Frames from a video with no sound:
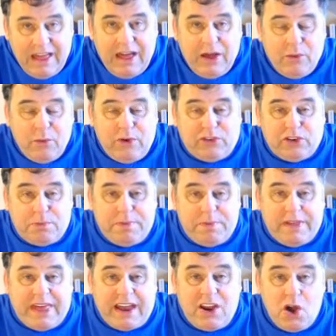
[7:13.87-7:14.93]
We should be
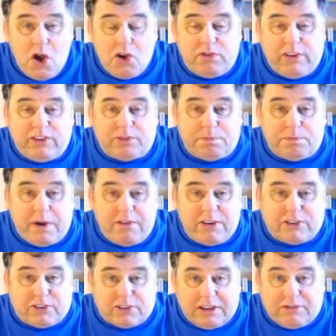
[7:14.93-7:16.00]
that hungry
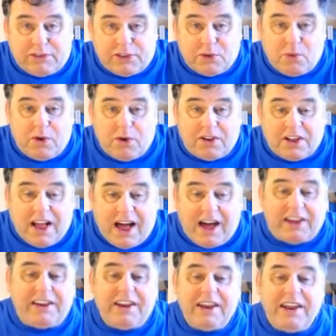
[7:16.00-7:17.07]
spiritually for the Word of
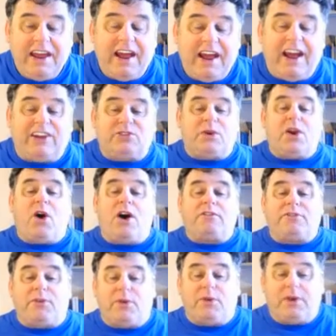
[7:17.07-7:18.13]
God as we are
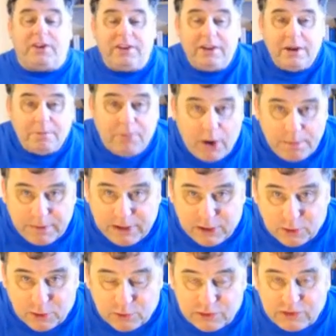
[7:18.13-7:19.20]
for
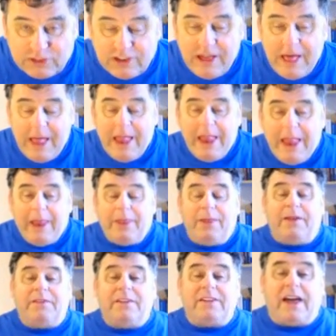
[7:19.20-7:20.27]
barbecues.
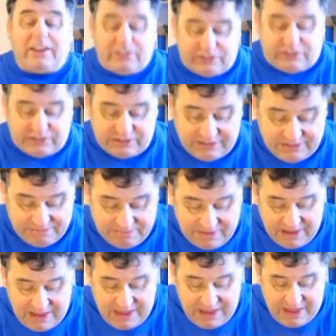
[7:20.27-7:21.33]
Nonetheless,
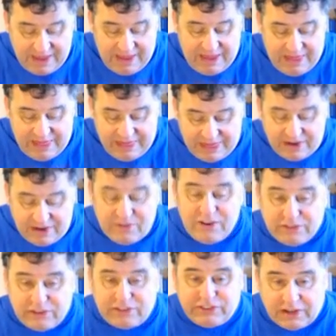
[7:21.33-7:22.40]
there is
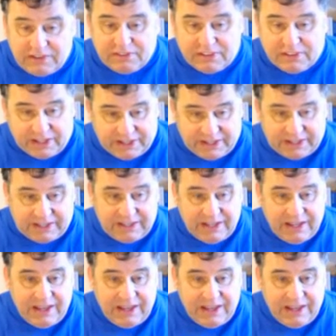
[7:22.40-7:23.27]
a sin of gluttony.